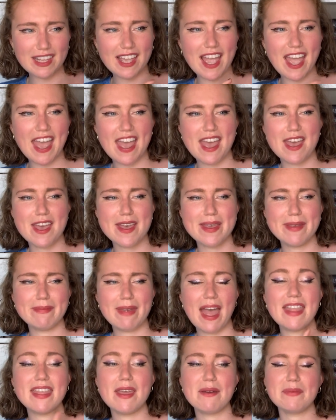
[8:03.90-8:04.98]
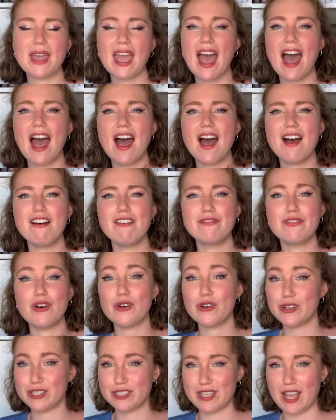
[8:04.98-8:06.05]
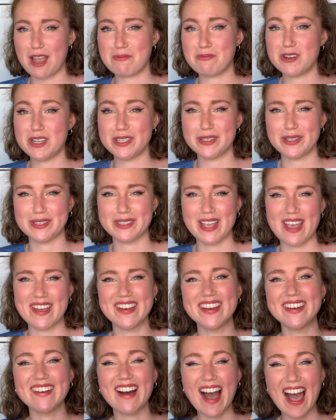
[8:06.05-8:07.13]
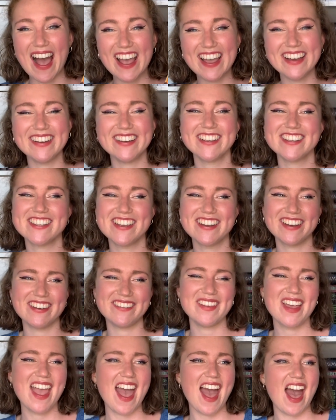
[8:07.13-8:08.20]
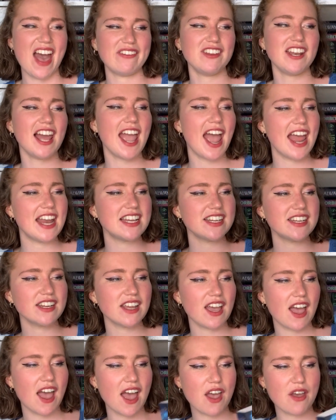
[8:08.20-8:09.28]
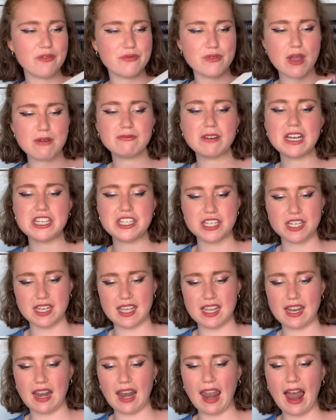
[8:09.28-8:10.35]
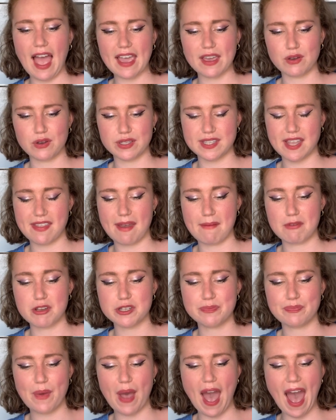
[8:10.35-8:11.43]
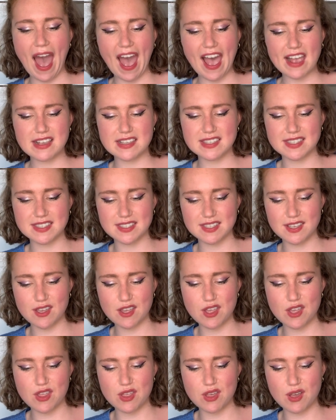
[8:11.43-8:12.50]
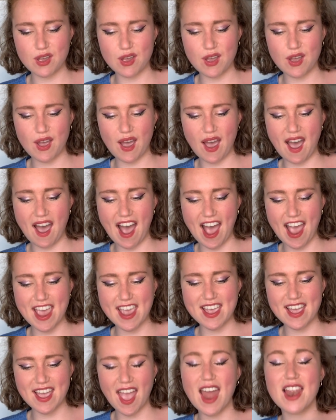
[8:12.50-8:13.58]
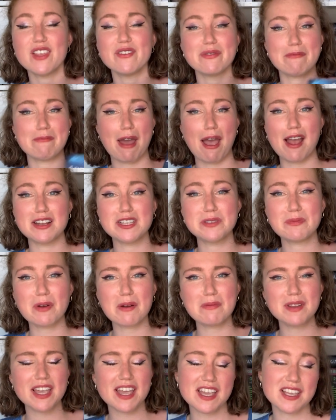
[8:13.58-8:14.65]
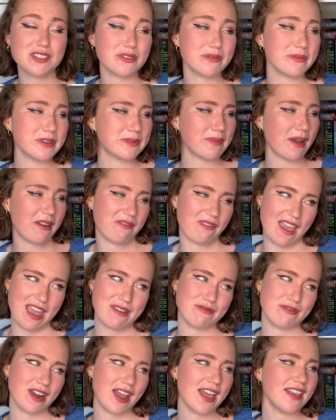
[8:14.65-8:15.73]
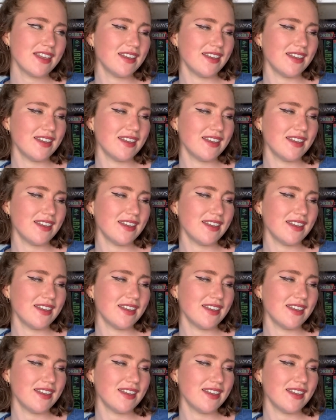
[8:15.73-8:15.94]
then we have also Prince Orso, who I also love. I feel like I didn't originally like Orso that much, but as I love him now, he's almost my favorite.